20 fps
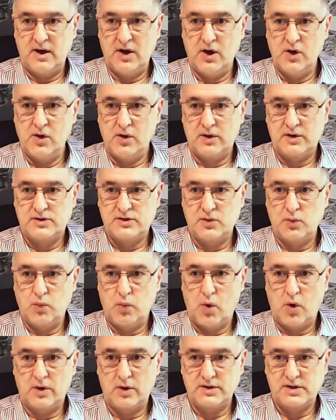look
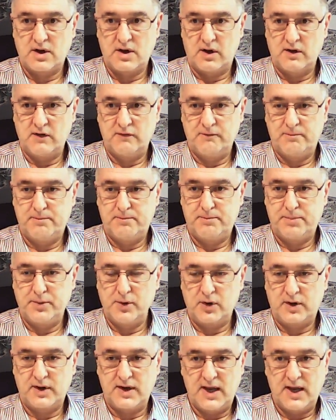to what kind of
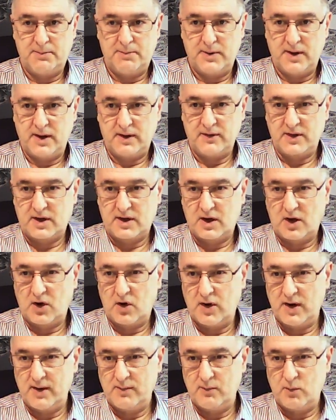bookkeeping the
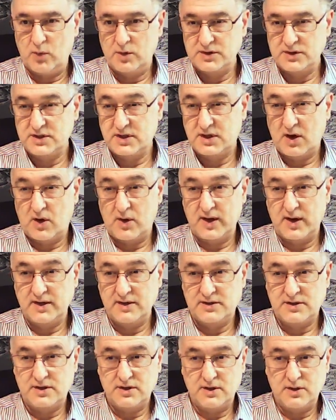client was
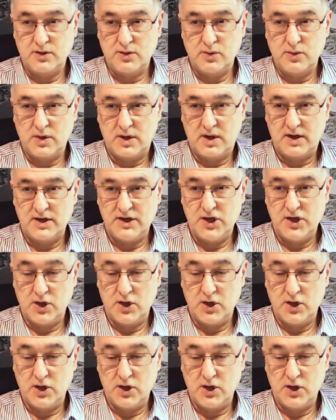going to